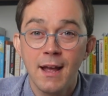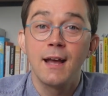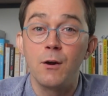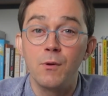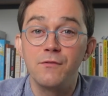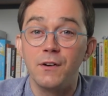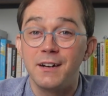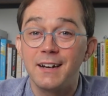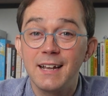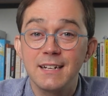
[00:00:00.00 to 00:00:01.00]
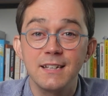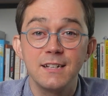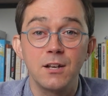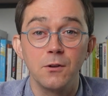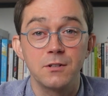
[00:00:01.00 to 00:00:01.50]
However, unless
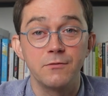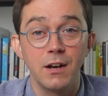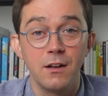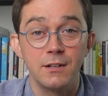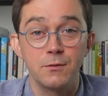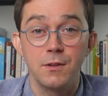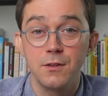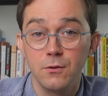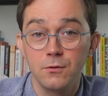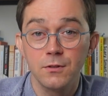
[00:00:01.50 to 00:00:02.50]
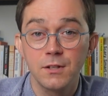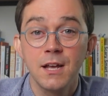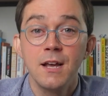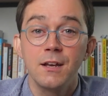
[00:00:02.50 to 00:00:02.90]
these goals are aligned with yours,